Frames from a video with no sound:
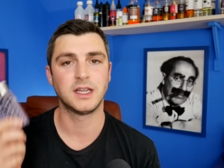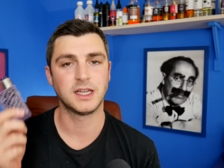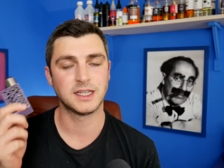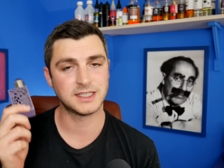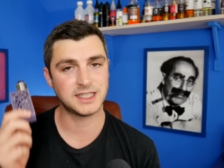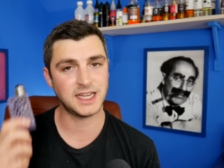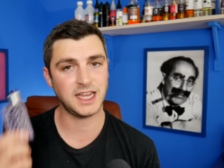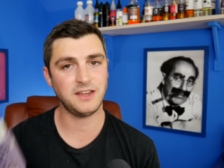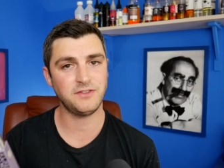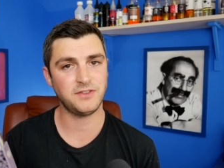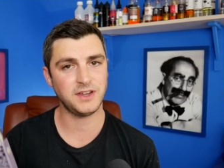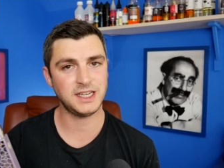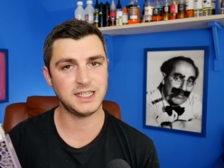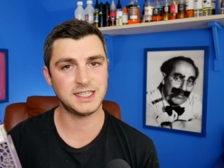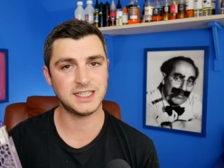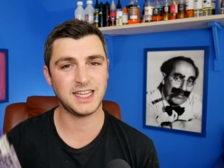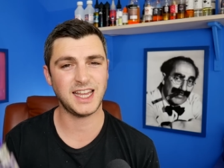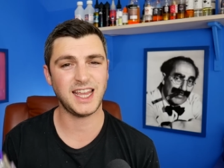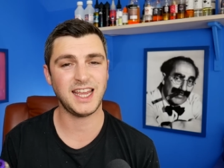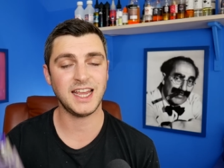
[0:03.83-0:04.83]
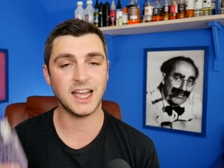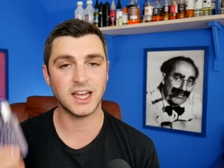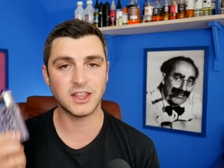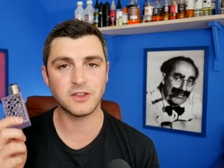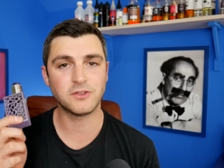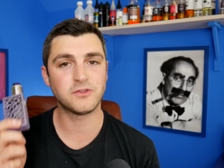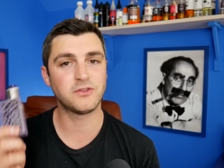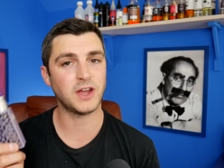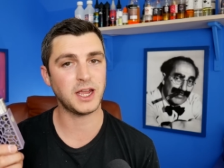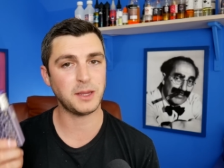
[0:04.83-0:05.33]
TVC, and the
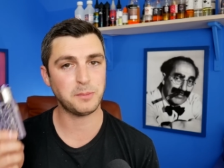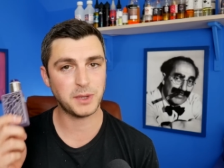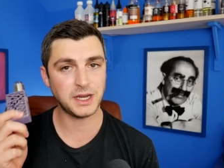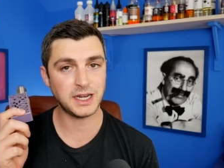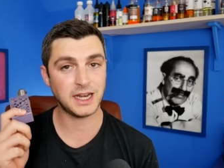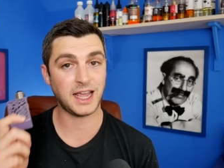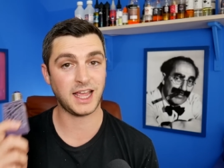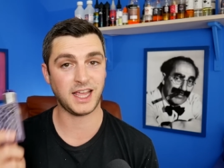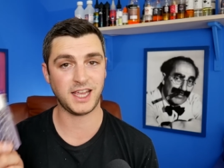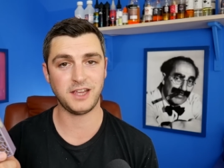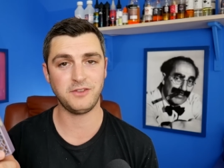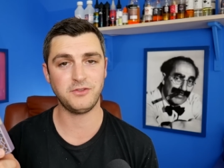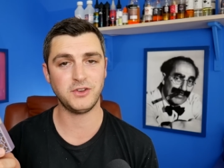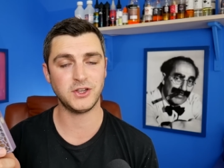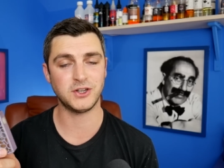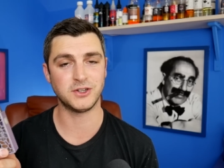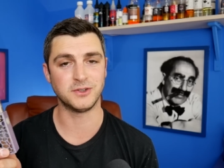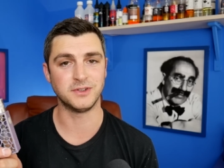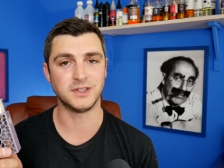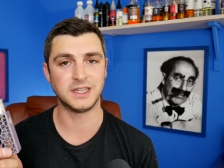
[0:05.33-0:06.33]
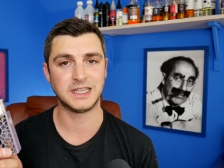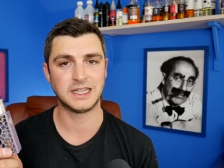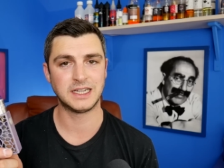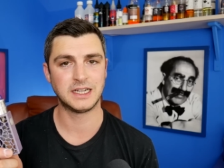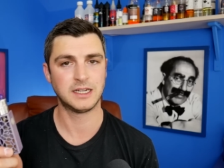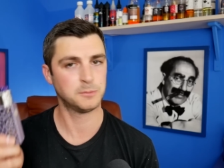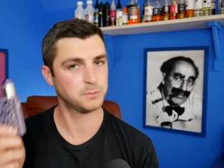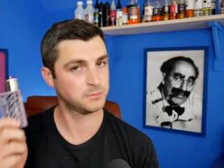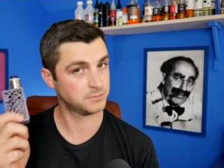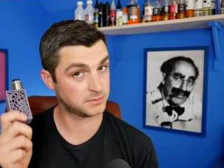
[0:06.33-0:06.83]
Vaping Heathen.
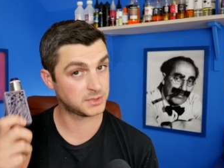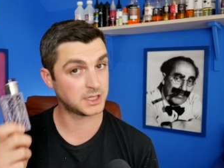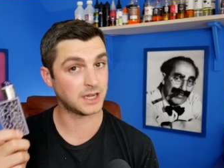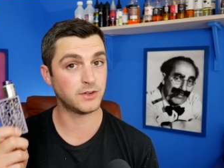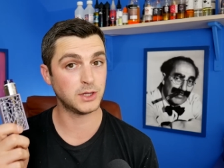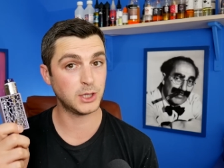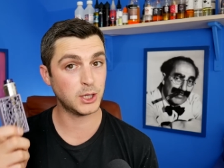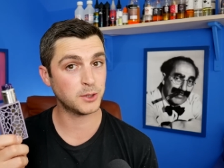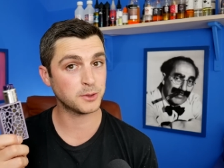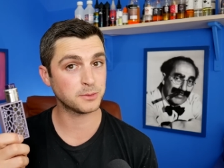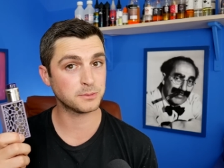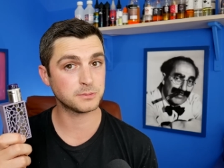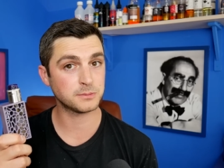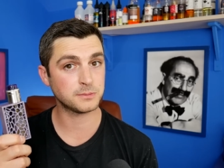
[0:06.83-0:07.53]
Let's have a look.